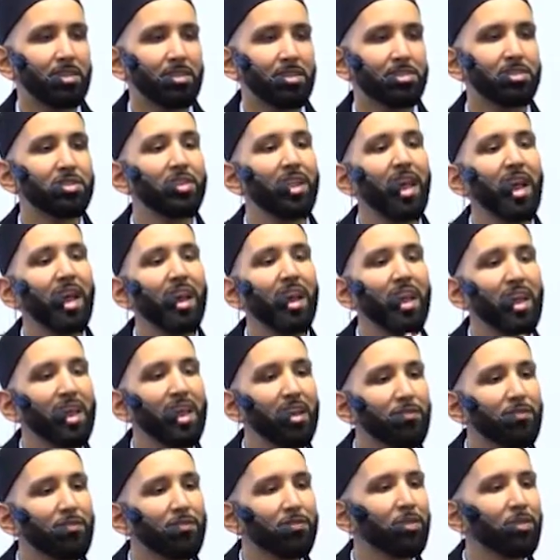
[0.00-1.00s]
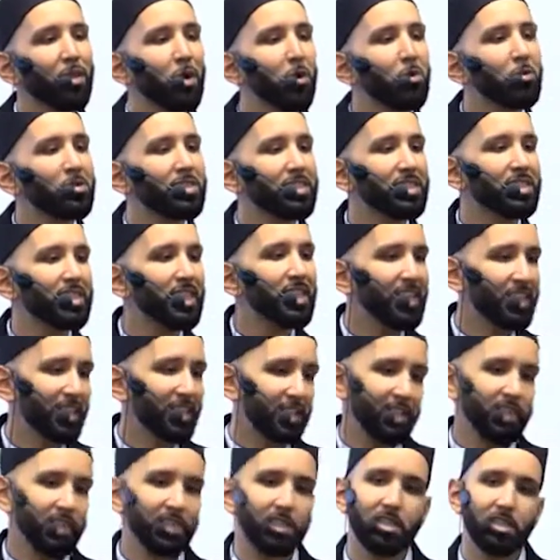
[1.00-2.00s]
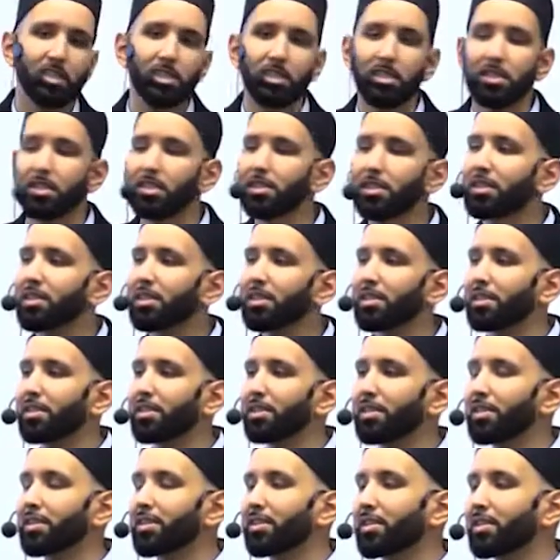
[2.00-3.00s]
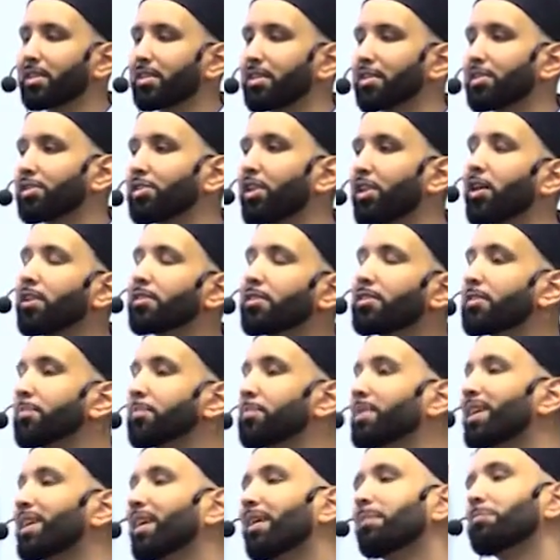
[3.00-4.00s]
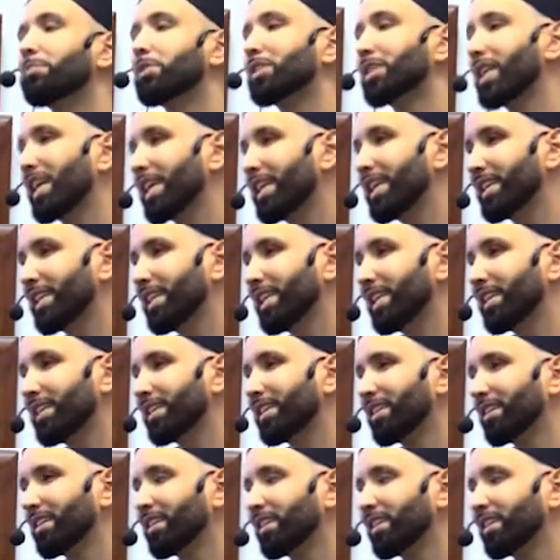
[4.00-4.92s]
So that if those things start to become shaky,